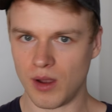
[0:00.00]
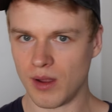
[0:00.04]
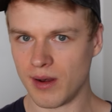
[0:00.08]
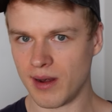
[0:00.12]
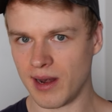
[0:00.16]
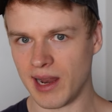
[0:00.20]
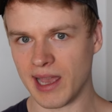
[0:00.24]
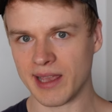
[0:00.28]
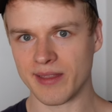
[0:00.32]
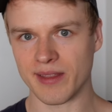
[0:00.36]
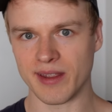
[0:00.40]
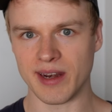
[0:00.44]

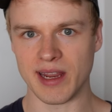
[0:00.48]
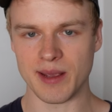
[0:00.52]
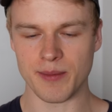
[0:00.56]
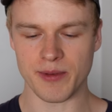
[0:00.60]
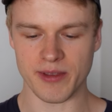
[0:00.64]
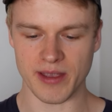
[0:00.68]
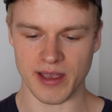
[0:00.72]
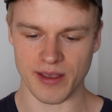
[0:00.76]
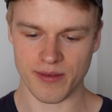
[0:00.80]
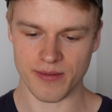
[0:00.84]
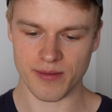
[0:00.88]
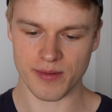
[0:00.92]
like the name
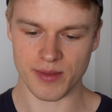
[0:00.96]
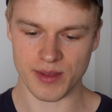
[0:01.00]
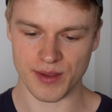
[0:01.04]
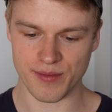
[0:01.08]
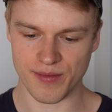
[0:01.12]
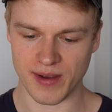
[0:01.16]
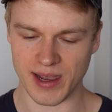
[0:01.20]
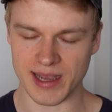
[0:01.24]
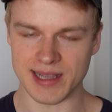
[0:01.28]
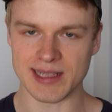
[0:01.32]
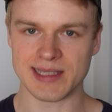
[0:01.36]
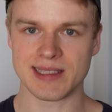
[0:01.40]
says,
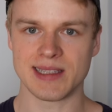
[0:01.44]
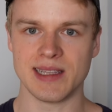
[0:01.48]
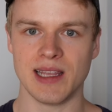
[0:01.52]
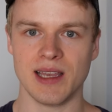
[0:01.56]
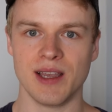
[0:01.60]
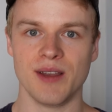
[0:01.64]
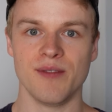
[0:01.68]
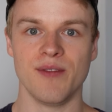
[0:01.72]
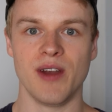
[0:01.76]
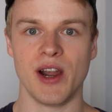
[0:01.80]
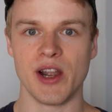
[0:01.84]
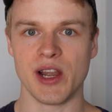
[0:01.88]
defines
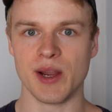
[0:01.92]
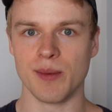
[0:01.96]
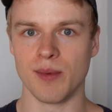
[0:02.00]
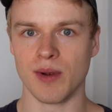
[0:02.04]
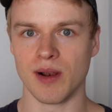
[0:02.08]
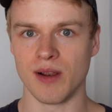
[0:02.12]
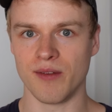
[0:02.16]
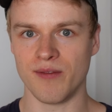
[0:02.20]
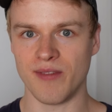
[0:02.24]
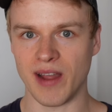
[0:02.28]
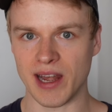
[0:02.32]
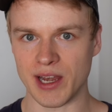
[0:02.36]
the
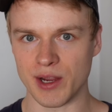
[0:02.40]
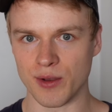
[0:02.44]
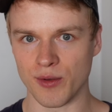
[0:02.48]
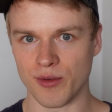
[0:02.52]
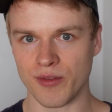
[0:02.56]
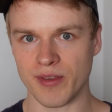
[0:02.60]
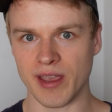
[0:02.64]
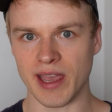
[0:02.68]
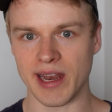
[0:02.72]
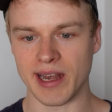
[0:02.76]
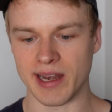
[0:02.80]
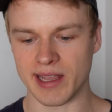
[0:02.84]
variable
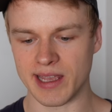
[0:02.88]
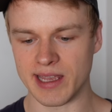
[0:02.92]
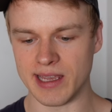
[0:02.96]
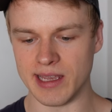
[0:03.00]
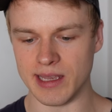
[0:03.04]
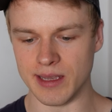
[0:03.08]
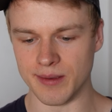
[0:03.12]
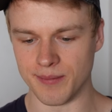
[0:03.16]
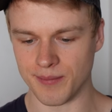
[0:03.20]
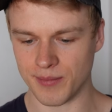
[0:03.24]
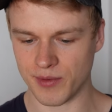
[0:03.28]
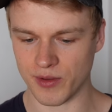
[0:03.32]
values and
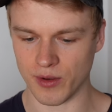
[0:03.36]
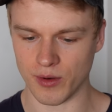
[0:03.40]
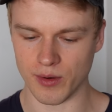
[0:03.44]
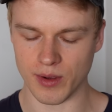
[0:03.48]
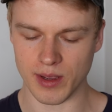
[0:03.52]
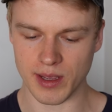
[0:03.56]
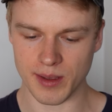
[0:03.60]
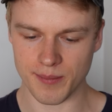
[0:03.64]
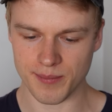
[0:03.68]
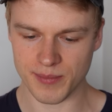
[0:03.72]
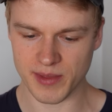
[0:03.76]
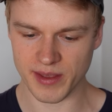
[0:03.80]
key.
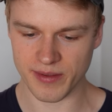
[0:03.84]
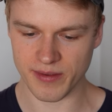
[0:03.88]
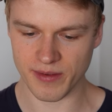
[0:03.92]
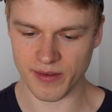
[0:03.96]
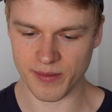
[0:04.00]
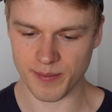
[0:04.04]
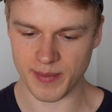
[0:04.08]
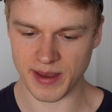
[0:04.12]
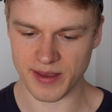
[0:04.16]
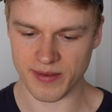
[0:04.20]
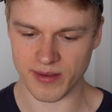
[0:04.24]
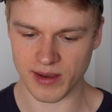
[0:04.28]
So this
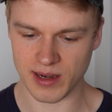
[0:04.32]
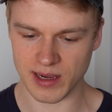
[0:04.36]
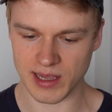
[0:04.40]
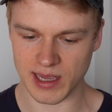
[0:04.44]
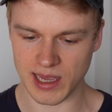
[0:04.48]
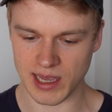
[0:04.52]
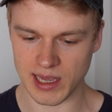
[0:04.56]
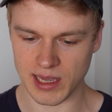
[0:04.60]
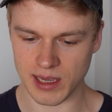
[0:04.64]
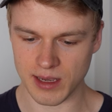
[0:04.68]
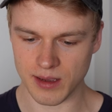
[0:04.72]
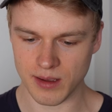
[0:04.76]
is basically
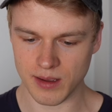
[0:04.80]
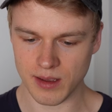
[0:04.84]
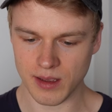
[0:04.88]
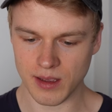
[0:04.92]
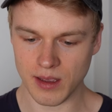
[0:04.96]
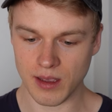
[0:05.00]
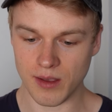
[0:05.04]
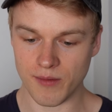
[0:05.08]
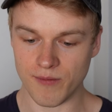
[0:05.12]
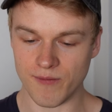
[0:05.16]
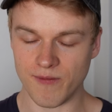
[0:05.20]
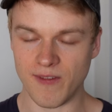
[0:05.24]

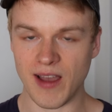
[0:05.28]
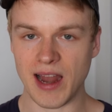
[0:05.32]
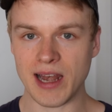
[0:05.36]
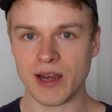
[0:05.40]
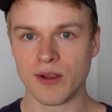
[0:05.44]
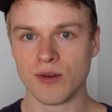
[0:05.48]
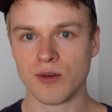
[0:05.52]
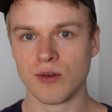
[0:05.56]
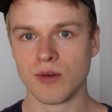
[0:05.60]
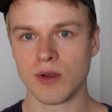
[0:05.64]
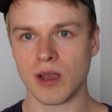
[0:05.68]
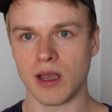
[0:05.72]

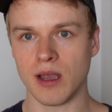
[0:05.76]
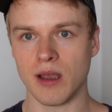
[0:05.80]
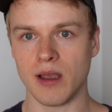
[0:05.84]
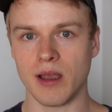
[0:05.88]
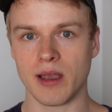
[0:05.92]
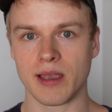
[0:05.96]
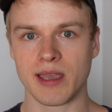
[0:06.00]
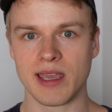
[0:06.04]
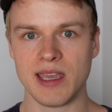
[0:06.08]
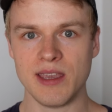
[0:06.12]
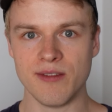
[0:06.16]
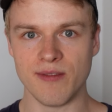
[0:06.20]

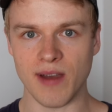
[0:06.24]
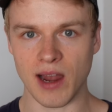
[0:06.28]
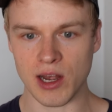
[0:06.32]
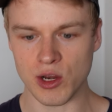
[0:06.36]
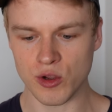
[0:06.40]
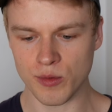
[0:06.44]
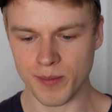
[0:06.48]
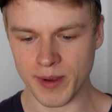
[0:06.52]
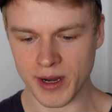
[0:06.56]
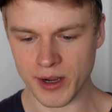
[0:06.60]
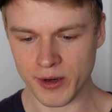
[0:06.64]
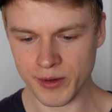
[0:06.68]
a key
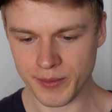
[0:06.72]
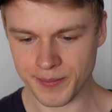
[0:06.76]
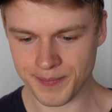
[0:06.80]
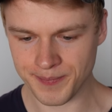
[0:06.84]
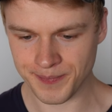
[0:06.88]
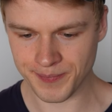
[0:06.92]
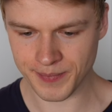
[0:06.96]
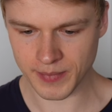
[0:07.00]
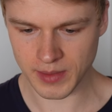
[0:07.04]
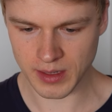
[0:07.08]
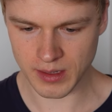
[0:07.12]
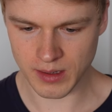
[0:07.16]
value pair,
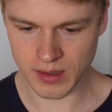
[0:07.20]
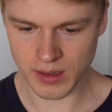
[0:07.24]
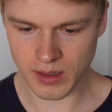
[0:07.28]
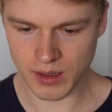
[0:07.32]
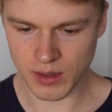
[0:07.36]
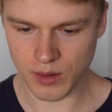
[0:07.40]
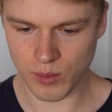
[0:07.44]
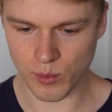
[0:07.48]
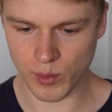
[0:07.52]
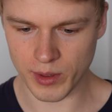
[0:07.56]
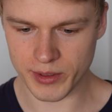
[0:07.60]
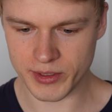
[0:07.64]

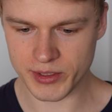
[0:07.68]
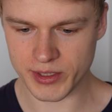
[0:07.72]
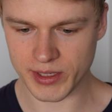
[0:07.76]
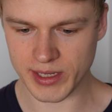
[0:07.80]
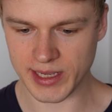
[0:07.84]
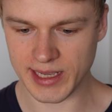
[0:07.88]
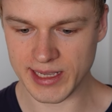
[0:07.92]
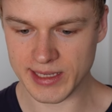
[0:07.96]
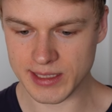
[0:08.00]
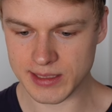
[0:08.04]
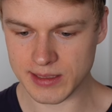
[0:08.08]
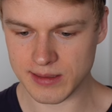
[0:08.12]
which
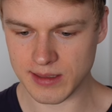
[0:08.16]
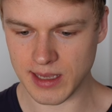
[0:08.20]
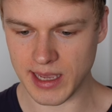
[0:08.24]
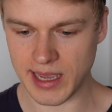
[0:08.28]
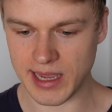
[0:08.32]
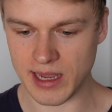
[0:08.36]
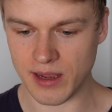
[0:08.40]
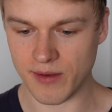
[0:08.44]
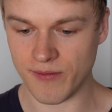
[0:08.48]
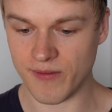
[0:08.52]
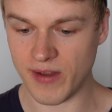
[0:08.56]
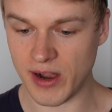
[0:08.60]
is
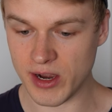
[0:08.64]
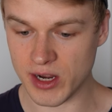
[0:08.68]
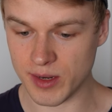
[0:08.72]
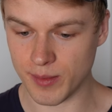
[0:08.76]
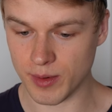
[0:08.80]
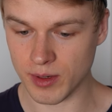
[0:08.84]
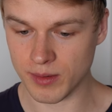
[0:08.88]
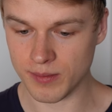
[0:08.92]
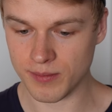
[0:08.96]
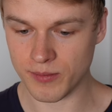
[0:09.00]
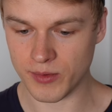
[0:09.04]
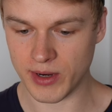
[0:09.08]
a
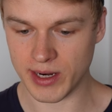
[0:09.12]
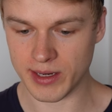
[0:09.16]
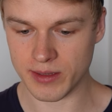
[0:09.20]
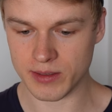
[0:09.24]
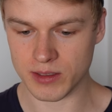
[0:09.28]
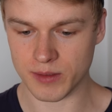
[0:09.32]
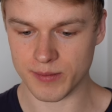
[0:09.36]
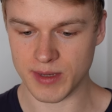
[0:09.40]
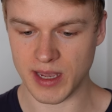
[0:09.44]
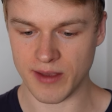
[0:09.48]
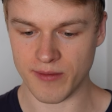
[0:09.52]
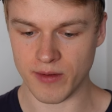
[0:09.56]
variable, right?
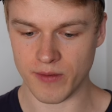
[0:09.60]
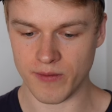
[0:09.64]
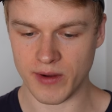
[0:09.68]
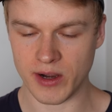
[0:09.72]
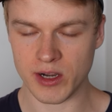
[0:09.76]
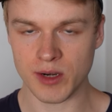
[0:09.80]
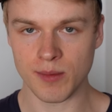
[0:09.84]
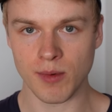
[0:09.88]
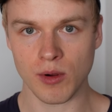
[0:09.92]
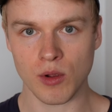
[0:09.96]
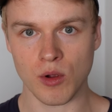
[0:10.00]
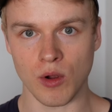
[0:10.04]
So we have a
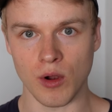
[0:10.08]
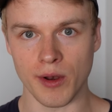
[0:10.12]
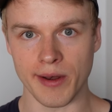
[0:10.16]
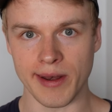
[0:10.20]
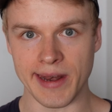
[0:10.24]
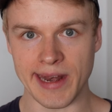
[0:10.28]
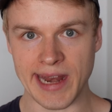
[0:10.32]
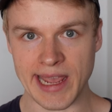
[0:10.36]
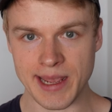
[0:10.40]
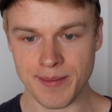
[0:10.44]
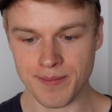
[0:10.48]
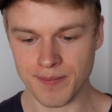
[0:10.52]
variable called
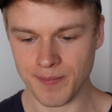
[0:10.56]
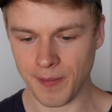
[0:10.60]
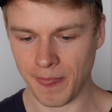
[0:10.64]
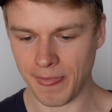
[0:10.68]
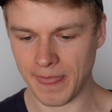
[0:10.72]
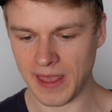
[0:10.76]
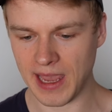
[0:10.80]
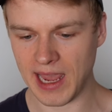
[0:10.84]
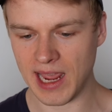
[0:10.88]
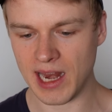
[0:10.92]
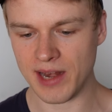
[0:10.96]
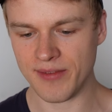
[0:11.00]
name
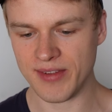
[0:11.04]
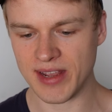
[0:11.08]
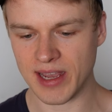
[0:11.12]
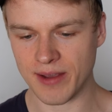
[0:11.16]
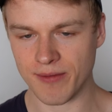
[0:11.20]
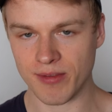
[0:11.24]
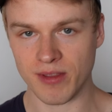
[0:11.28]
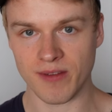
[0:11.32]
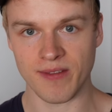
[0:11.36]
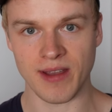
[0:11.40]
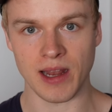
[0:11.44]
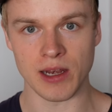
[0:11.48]
and we
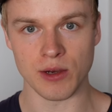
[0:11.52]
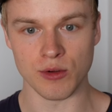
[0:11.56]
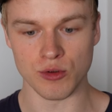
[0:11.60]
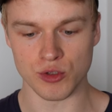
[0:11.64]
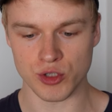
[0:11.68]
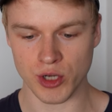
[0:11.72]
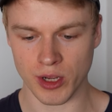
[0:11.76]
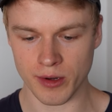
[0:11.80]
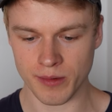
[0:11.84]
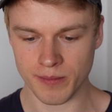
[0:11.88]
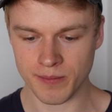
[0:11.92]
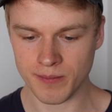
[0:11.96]
have the value
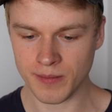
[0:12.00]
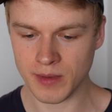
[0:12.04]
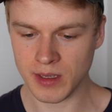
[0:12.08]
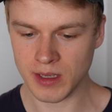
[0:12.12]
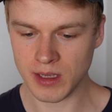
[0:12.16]
John.